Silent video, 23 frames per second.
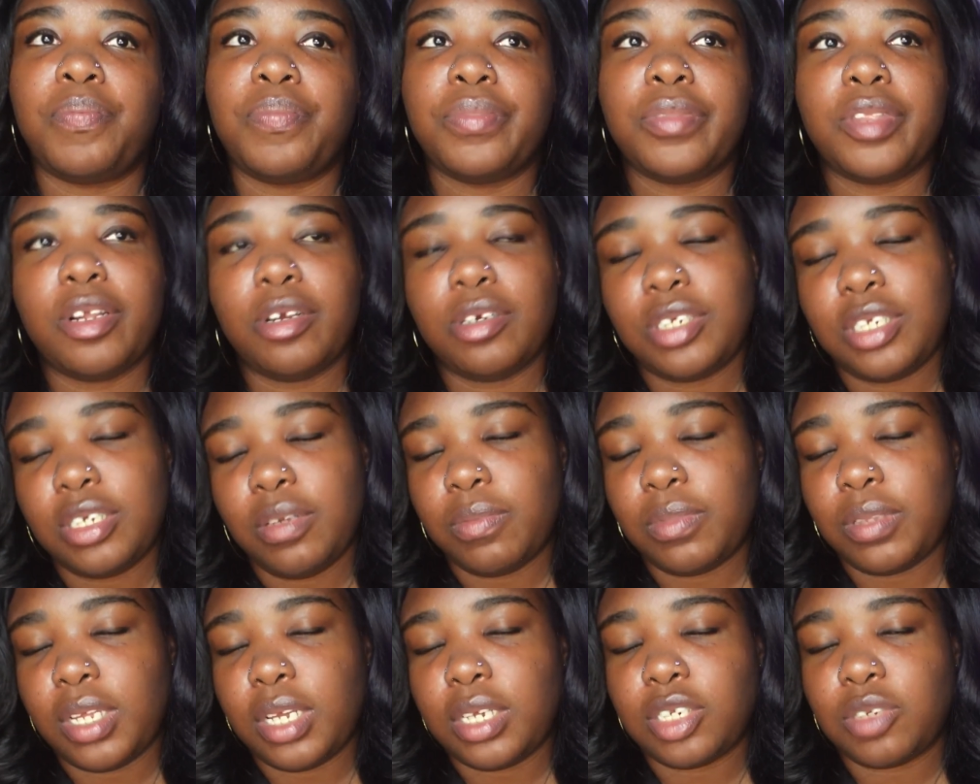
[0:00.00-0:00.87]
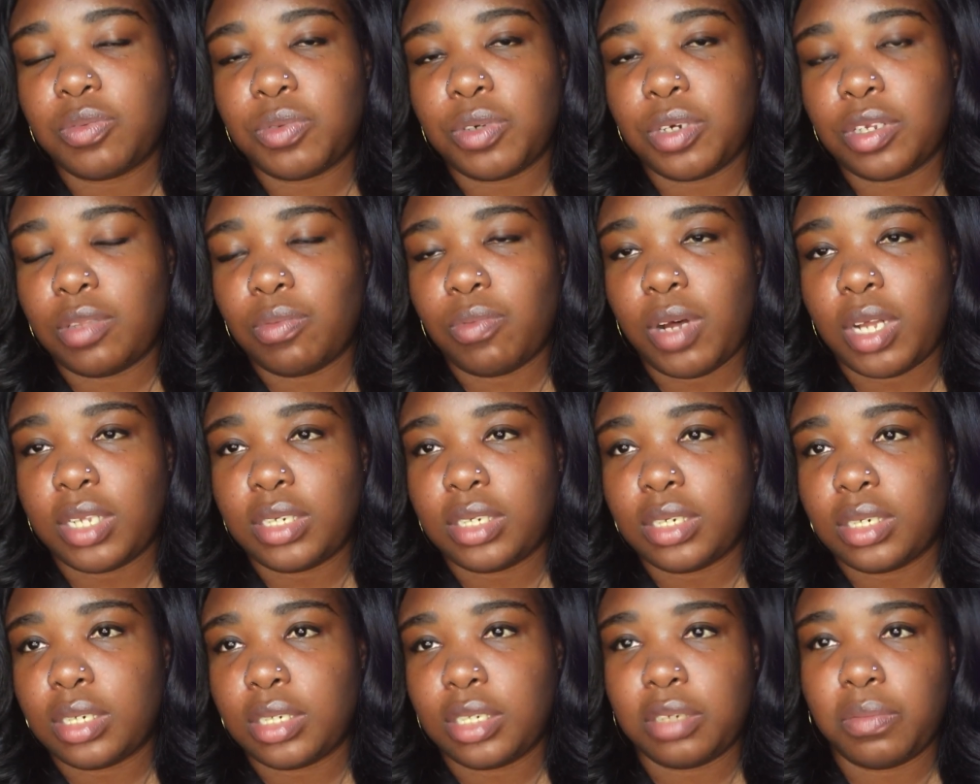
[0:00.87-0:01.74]
there's some things worth
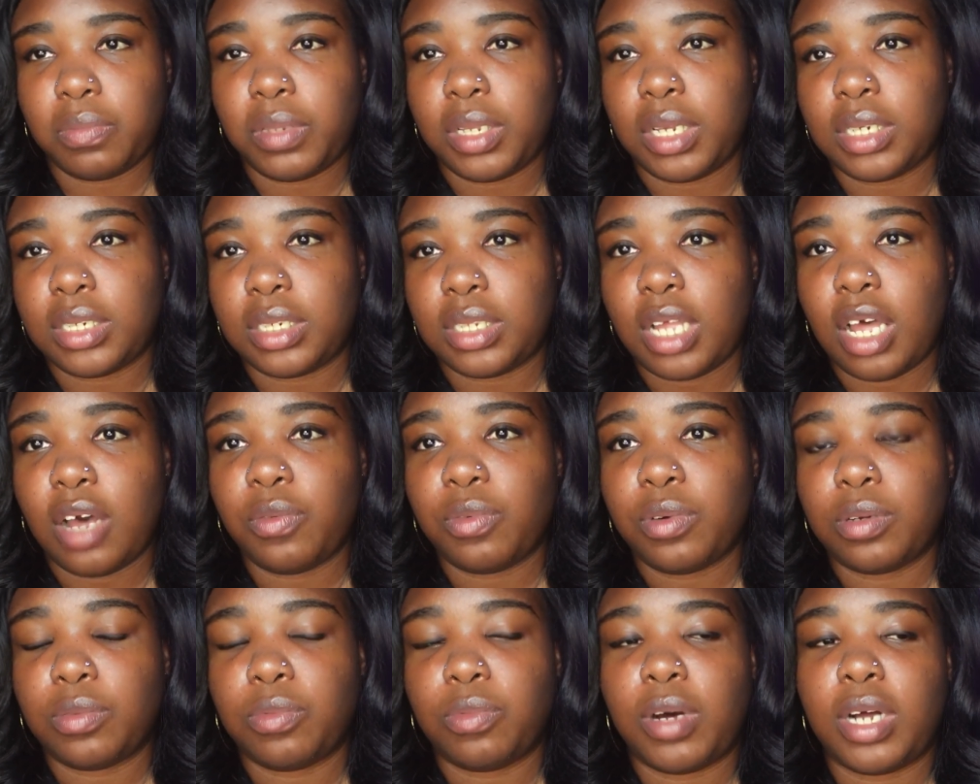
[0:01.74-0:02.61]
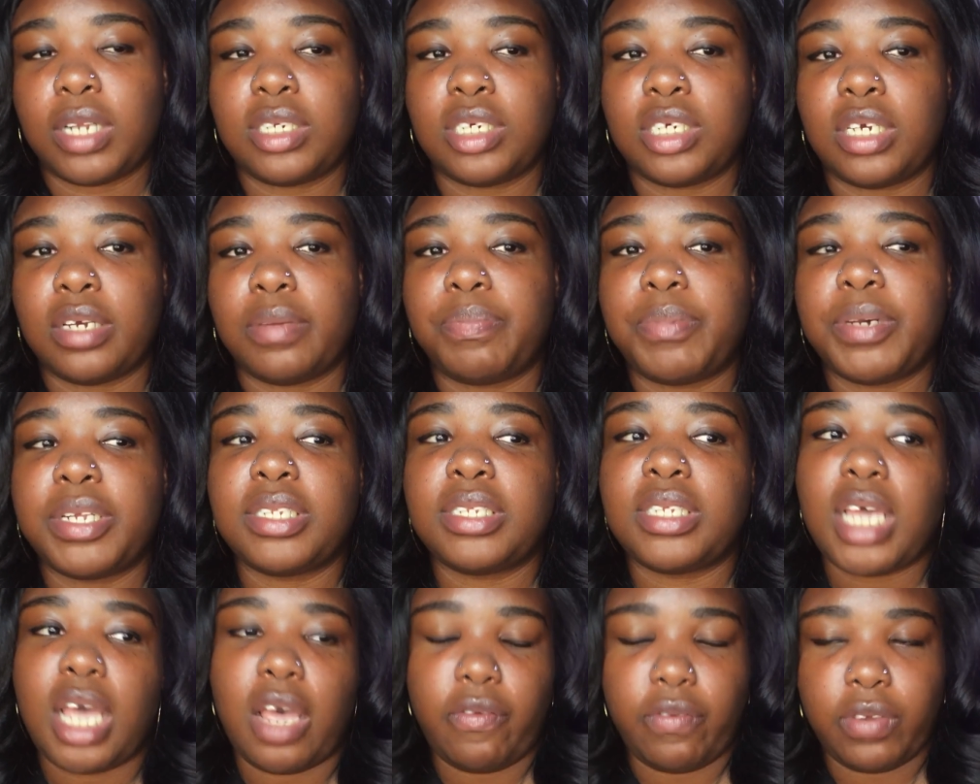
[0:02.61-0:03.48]
watching and some things not worth watching, but
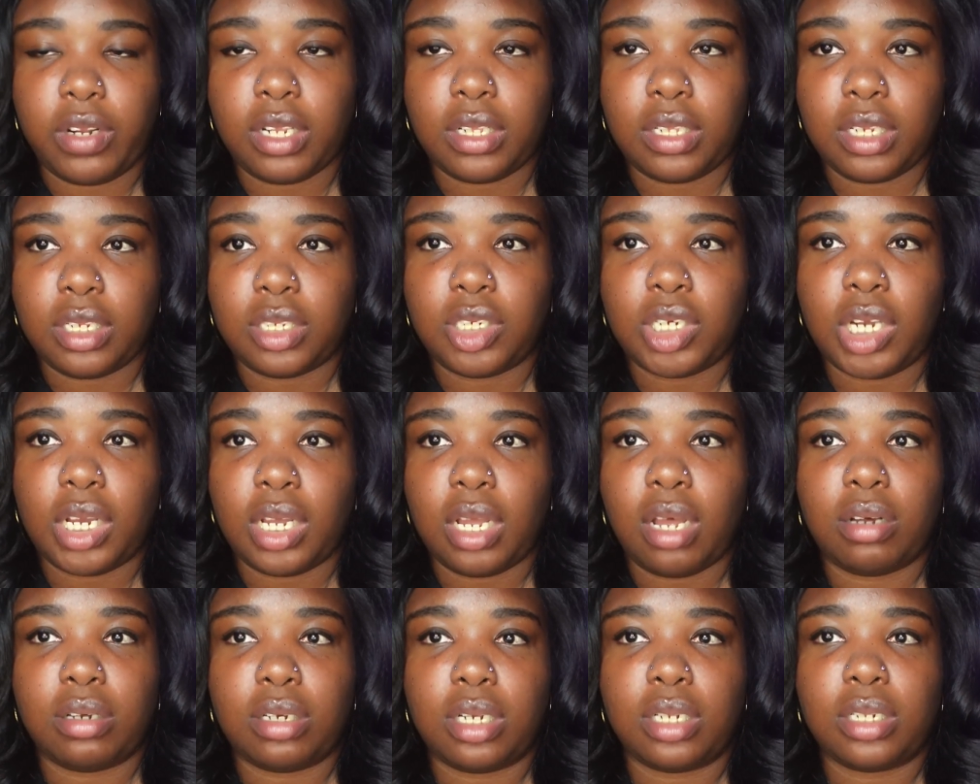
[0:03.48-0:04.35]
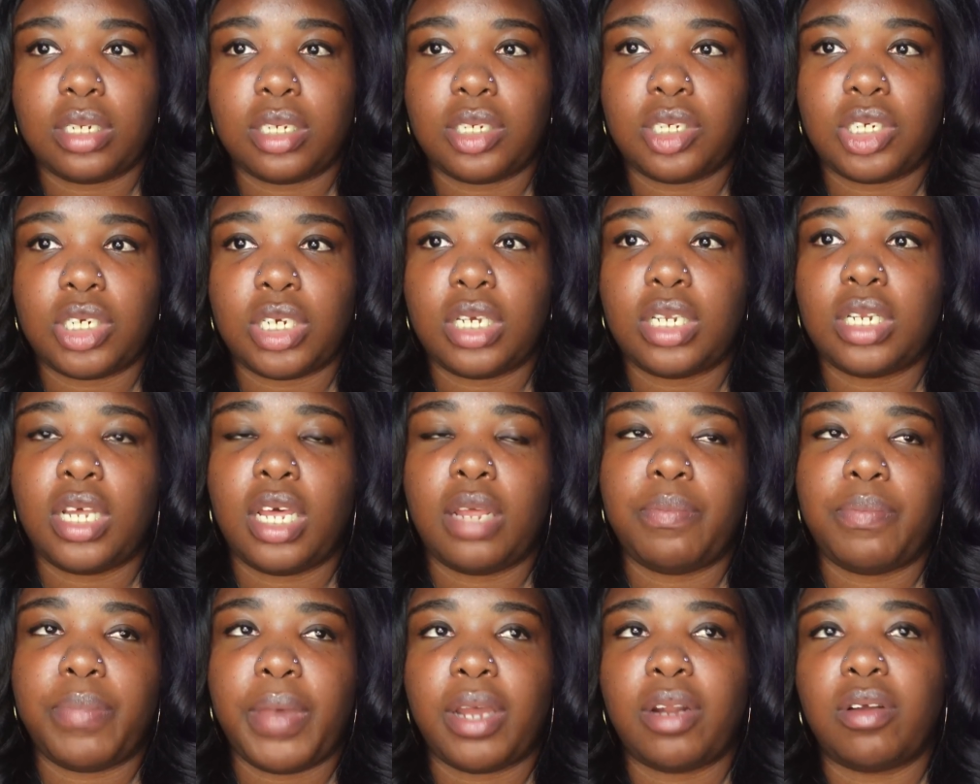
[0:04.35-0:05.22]
definitely check out Collision
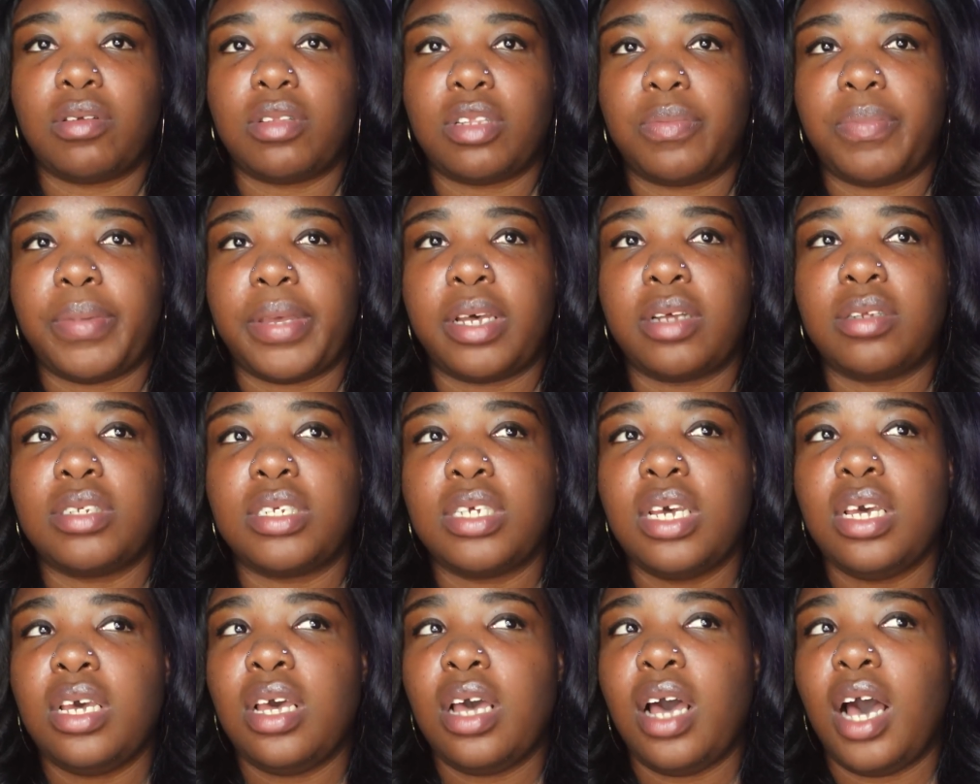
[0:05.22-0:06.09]
and Battle of the Belts.